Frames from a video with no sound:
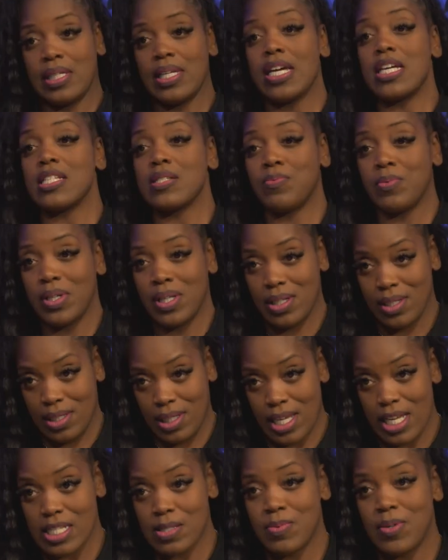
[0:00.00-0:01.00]
Yes, we yeah.
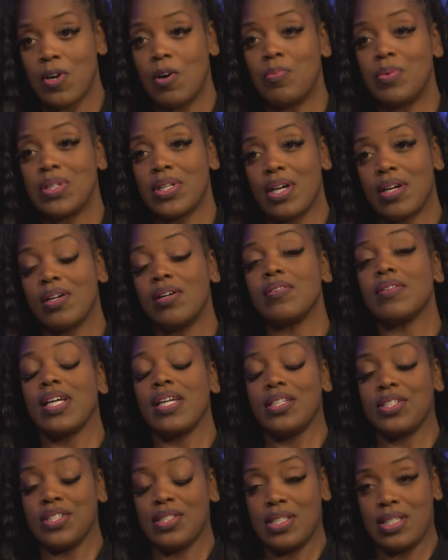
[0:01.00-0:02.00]
yes we opened our own
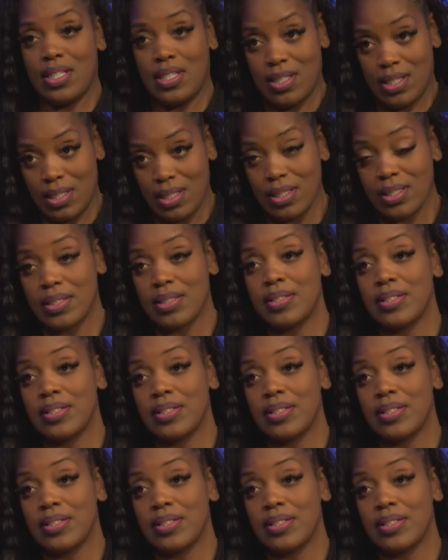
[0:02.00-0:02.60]
agency then.